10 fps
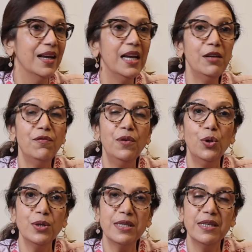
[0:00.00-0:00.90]
It
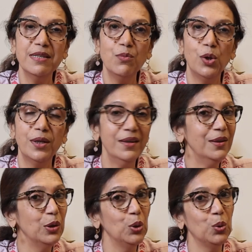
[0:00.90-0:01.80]
floats in water?
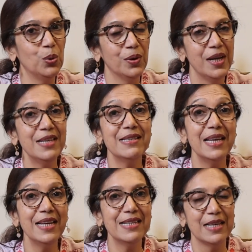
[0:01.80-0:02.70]
No, it
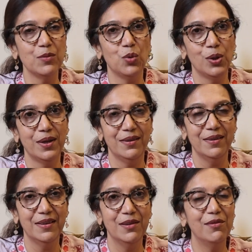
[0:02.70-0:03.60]
sinks in water.
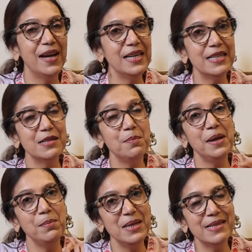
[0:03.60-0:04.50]
Why does the
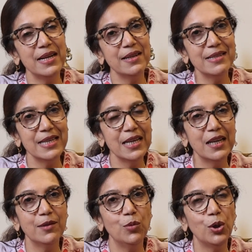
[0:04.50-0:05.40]
baby's lung sink
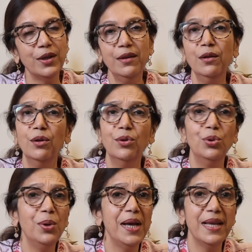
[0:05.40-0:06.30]
in water?
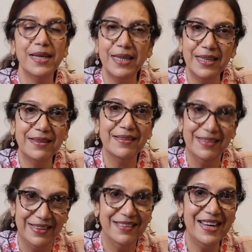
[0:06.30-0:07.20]
No air in it,
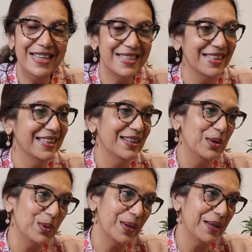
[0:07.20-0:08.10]
right?
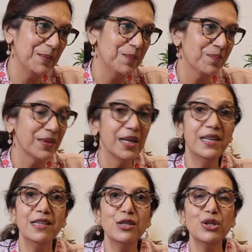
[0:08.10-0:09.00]
Okay.
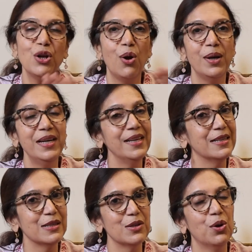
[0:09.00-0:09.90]
It is solid, it
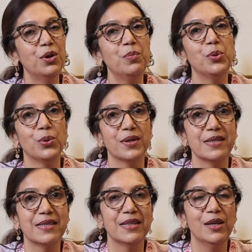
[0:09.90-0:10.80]
is not
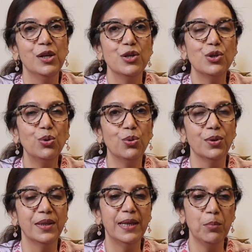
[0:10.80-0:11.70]
porous. So,
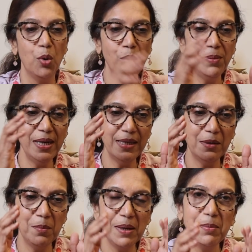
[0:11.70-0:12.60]
the moment
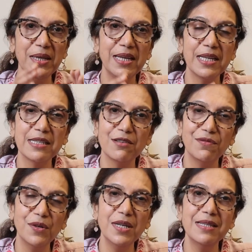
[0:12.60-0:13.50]
the baby takes the
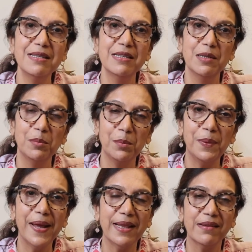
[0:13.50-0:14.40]
first
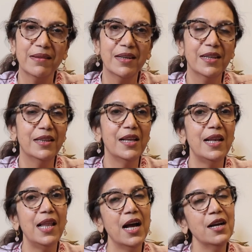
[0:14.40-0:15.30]
breath, the
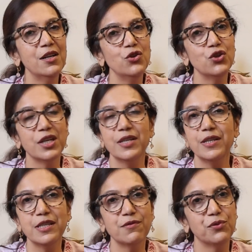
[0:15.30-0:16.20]
lung
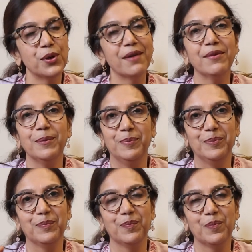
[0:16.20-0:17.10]
changes forever.
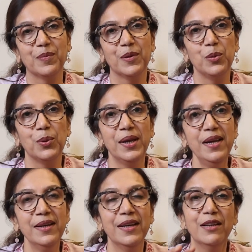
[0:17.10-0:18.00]

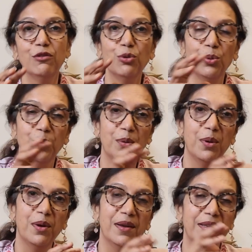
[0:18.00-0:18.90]
Okay. So,
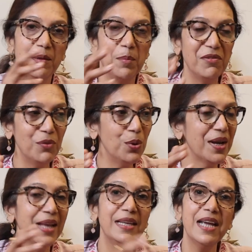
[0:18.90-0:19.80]
the before
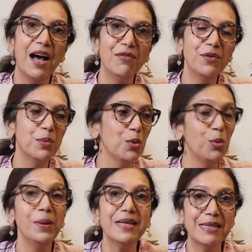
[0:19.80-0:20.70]
and the after
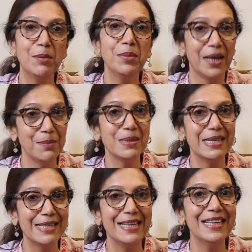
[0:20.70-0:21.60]
moments sometimes are
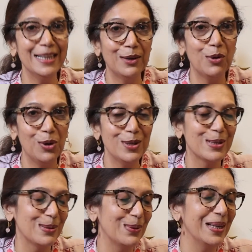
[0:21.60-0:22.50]
seen here
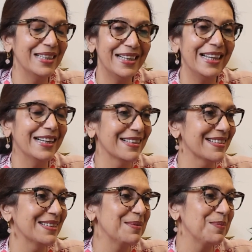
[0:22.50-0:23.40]
also in the
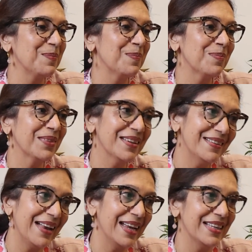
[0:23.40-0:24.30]
lungs.
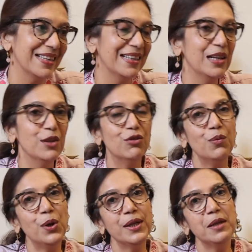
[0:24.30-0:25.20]
Right. So
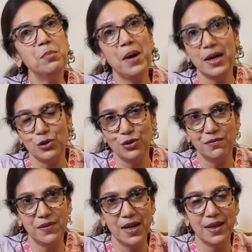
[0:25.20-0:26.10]
what are the parts
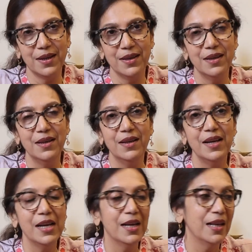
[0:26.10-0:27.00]
of lung?
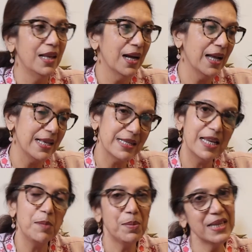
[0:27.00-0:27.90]
Lung has an
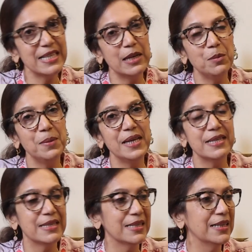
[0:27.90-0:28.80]
apex and a
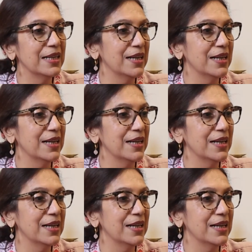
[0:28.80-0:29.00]
base.